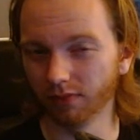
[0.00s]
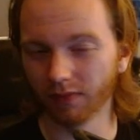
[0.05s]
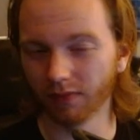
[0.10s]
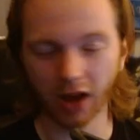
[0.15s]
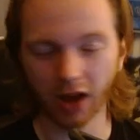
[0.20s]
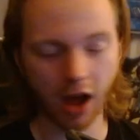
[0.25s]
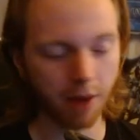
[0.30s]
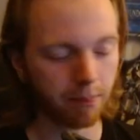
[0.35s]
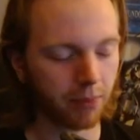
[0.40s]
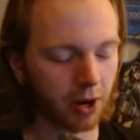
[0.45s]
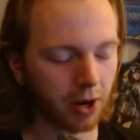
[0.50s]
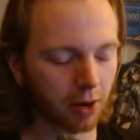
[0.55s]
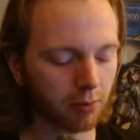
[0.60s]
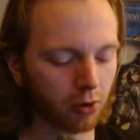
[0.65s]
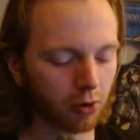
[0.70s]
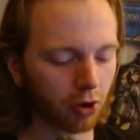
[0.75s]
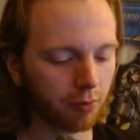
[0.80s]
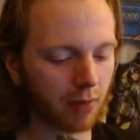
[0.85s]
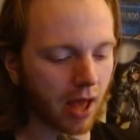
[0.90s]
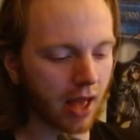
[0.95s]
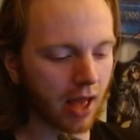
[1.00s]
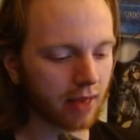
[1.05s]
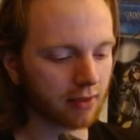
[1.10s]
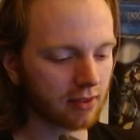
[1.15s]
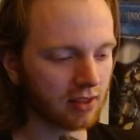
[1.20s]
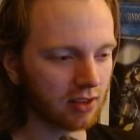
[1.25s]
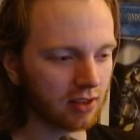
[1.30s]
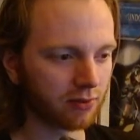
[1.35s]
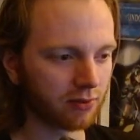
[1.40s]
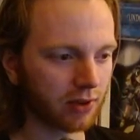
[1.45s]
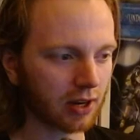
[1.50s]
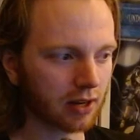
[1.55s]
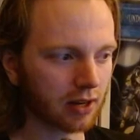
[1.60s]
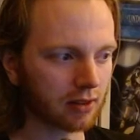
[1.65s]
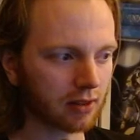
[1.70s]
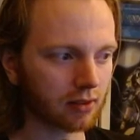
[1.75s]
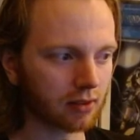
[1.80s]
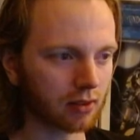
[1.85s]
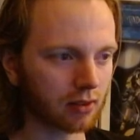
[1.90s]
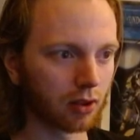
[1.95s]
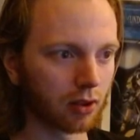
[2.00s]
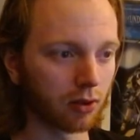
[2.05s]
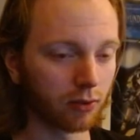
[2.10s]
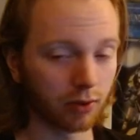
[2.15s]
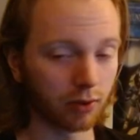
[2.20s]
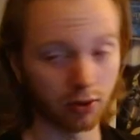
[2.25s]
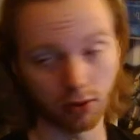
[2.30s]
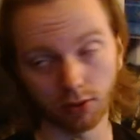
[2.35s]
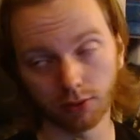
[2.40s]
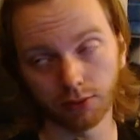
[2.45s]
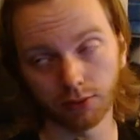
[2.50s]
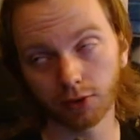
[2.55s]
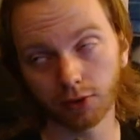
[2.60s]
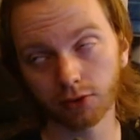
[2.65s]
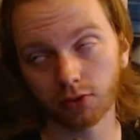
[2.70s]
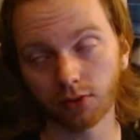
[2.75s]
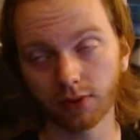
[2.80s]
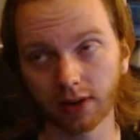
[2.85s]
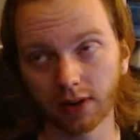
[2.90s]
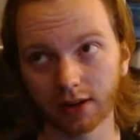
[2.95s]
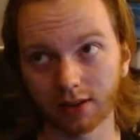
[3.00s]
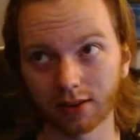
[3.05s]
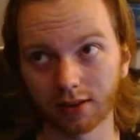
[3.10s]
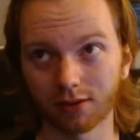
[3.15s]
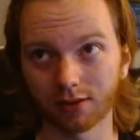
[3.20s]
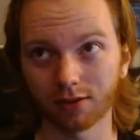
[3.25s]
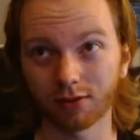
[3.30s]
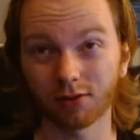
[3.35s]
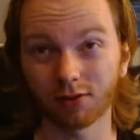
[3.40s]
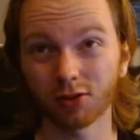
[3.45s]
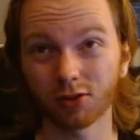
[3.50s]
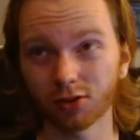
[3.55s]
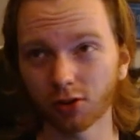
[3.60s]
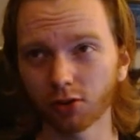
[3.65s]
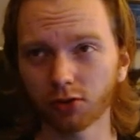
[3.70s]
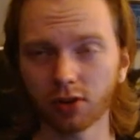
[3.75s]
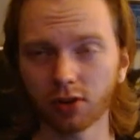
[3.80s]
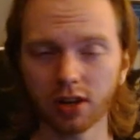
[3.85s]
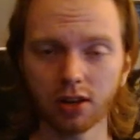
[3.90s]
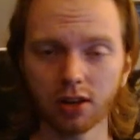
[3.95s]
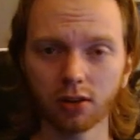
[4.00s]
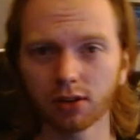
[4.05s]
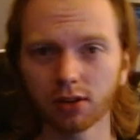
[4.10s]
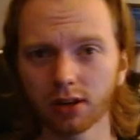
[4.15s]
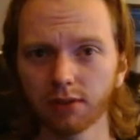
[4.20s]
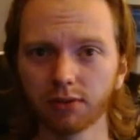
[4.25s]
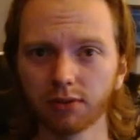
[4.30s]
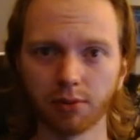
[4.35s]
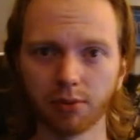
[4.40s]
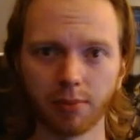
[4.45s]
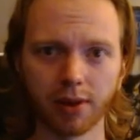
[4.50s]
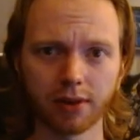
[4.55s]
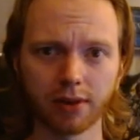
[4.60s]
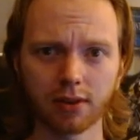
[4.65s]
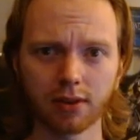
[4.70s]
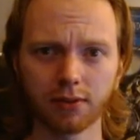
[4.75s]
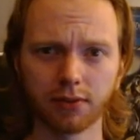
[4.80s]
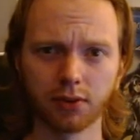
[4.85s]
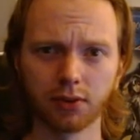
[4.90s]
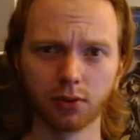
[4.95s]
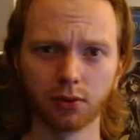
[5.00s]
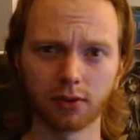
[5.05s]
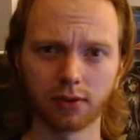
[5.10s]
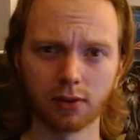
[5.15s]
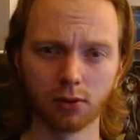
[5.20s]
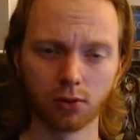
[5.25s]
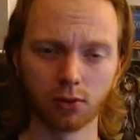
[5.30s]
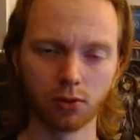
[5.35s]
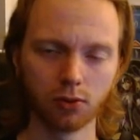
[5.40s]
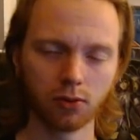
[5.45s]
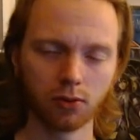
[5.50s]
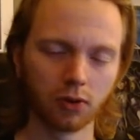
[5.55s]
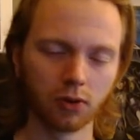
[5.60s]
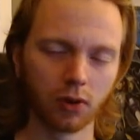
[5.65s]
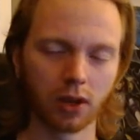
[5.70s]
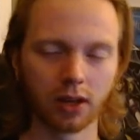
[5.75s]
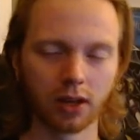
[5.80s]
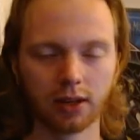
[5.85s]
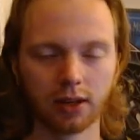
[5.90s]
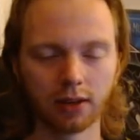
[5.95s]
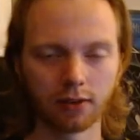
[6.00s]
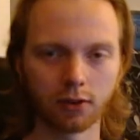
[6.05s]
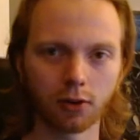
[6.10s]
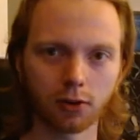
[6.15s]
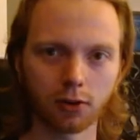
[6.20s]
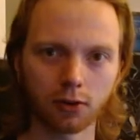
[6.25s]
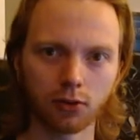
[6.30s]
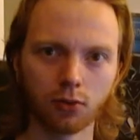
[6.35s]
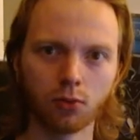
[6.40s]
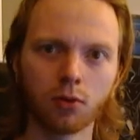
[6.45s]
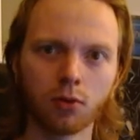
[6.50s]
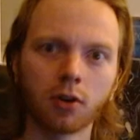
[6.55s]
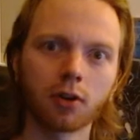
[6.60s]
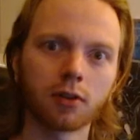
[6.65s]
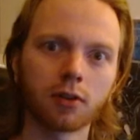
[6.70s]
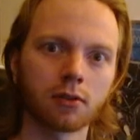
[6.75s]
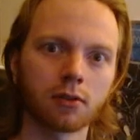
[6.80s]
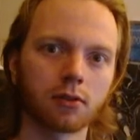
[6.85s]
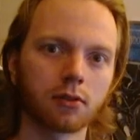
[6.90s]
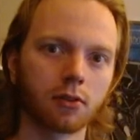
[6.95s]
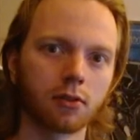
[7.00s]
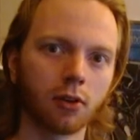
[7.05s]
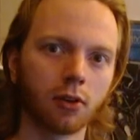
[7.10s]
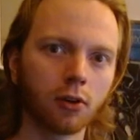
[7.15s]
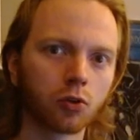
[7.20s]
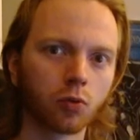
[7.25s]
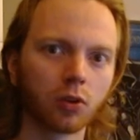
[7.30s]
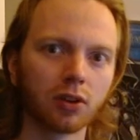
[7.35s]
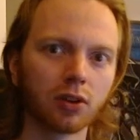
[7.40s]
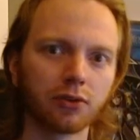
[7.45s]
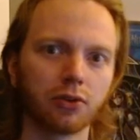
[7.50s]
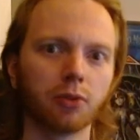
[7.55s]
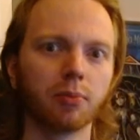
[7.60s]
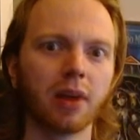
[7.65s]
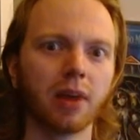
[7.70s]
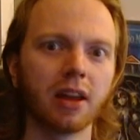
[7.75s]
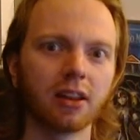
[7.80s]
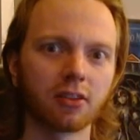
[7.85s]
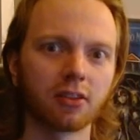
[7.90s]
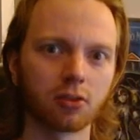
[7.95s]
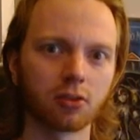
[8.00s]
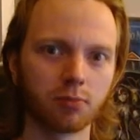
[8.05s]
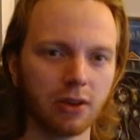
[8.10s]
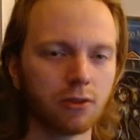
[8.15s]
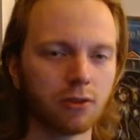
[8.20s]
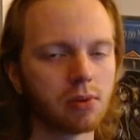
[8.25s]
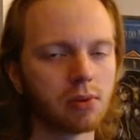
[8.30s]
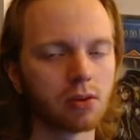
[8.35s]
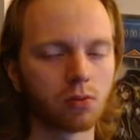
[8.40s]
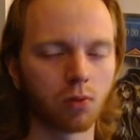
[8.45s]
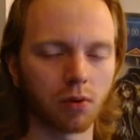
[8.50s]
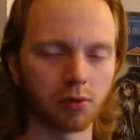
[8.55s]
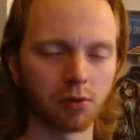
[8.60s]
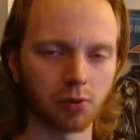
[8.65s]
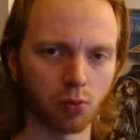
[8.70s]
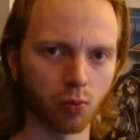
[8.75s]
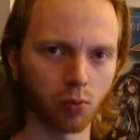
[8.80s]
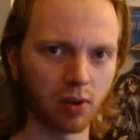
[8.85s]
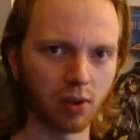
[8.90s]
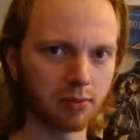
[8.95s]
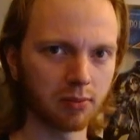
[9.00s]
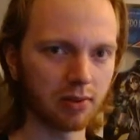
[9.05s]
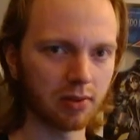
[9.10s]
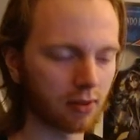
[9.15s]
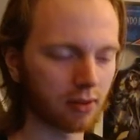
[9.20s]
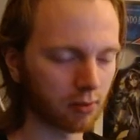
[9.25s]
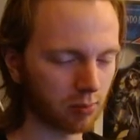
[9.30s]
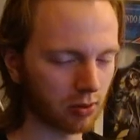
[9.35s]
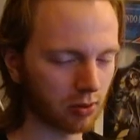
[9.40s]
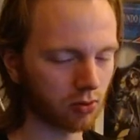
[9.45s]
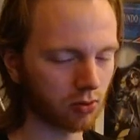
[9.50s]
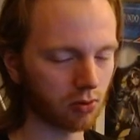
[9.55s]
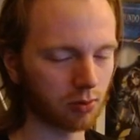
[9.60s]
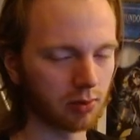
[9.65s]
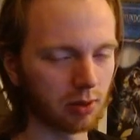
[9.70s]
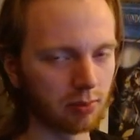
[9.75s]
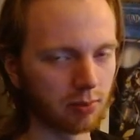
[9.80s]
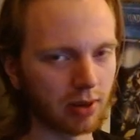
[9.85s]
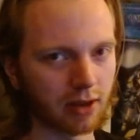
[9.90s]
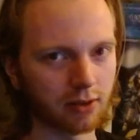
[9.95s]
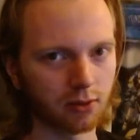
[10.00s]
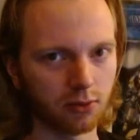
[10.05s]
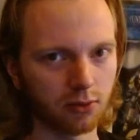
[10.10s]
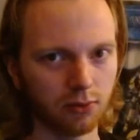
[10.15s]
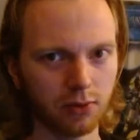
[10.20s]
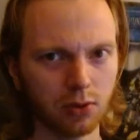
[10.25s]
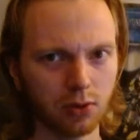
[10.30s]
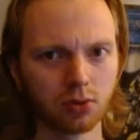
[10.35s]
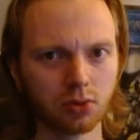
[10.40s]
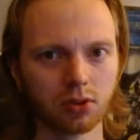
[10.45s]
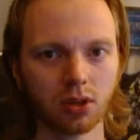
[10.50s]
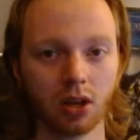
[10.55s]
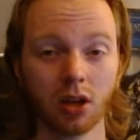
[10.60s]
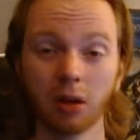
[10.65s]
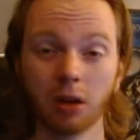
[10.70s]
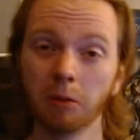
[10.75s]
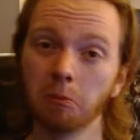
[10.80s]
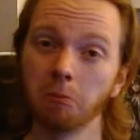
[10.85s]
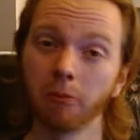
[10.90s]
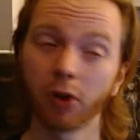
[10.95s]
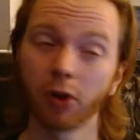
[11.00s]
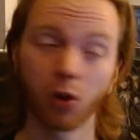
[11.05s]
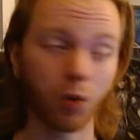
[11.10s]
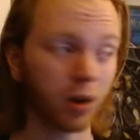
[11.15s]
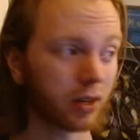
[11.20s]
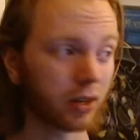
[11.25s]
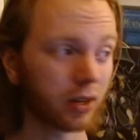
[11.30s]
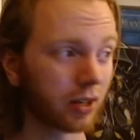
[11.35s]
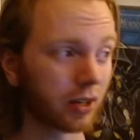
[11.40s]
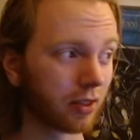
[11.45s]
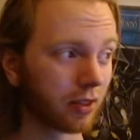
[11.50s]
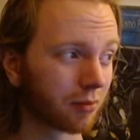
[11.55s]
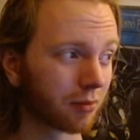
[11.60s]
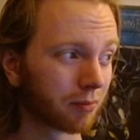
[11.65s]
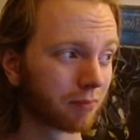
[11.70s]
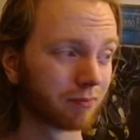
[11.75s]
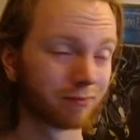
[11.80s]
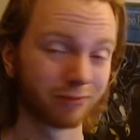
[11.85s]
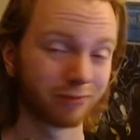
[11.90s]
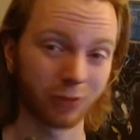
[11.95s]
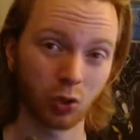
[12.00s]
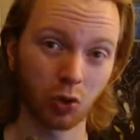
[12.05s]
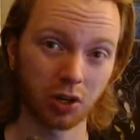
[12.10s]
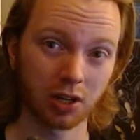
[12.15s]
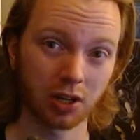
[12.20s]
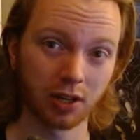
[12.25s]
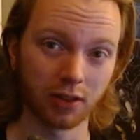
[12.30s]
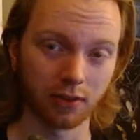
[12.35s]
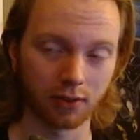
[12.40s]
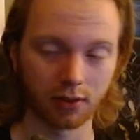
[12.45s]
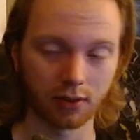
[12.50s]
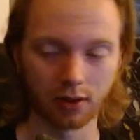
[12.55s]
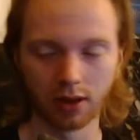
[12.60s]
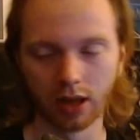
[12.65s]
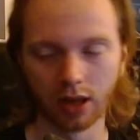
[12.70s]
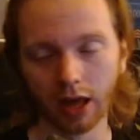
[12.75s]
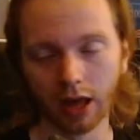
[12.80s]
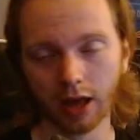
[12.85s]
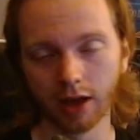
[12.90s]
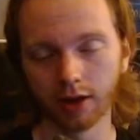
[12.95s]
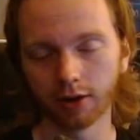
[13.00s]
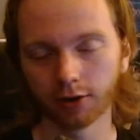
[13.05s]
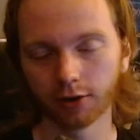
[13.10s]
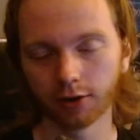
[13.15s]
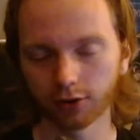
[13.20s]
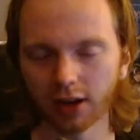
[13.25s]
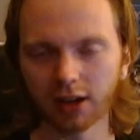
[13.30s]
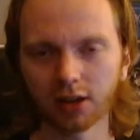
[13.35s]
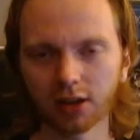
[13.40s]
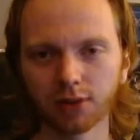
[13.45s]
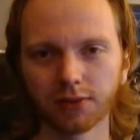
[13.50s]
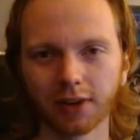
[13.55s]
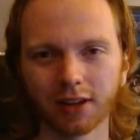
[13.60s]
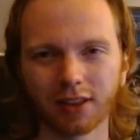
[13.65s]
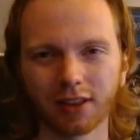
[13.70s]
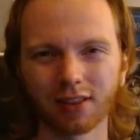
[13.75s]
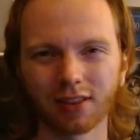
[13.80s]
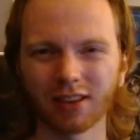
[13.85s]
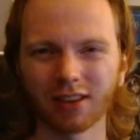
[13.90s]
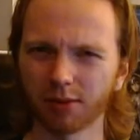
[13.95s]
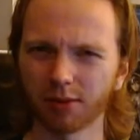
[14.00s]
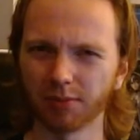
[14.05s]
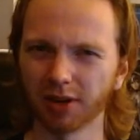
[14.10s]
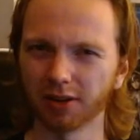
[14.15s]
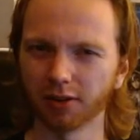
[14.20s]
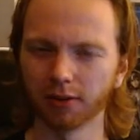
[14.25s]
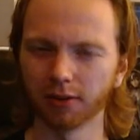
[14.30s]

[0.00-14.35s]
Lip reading: Bearbrum has the effect, well, her first effect is not even the best, even though it's still good. You can discard 2 cards, target one of your banished Beast Warrior or Winged Beast, and special summon it back to the field. Quite nice, quite nice. Her second effect is kind of better.